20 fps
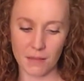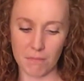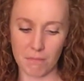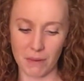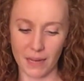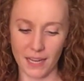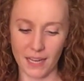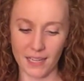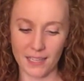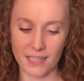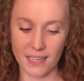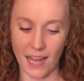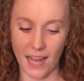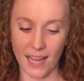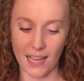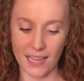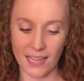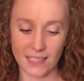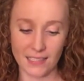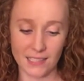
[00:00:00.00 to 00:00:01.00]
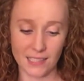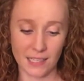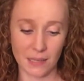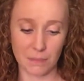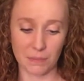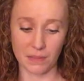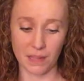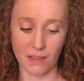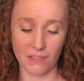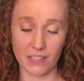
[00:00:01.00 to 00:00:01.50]
But I ended
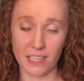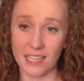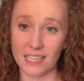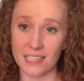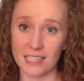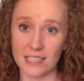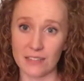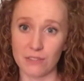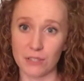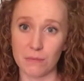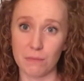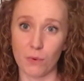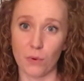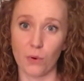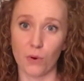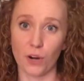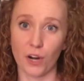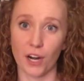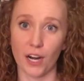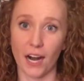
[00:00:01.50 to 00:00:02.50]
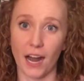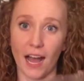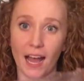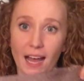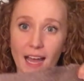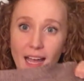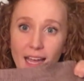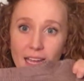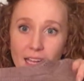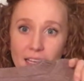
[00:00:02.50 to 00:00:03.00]
up loving it even more.
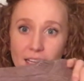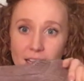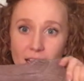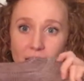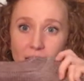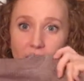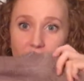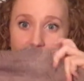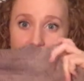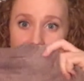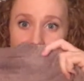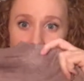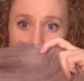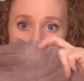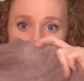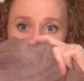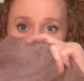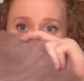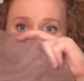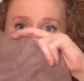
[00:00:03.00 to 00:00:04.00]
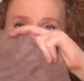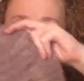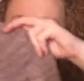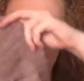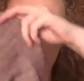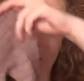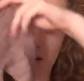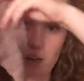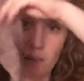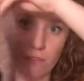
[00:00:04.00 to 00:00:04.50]
I dyed my own
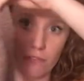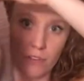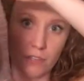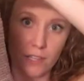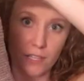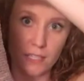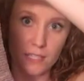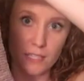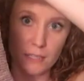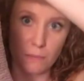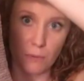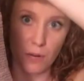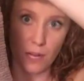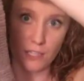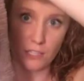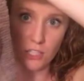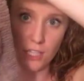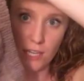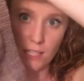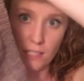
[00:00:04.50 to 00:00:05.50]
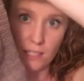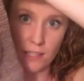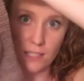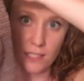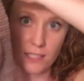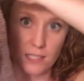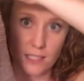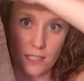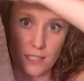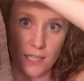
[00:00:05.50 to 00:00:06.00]
yarn for this project.
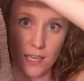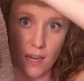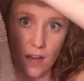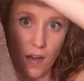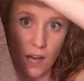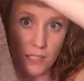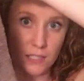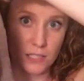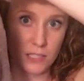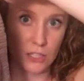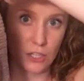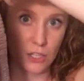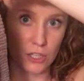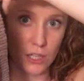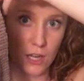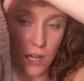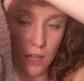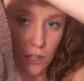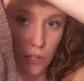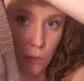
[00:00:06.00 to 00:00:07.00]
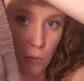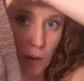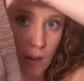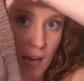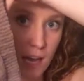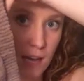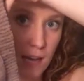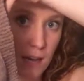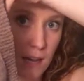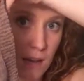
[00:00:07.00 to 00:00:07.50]
This is the Oscar
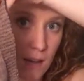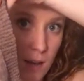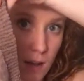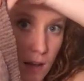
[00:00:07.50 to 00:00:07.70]
colorway.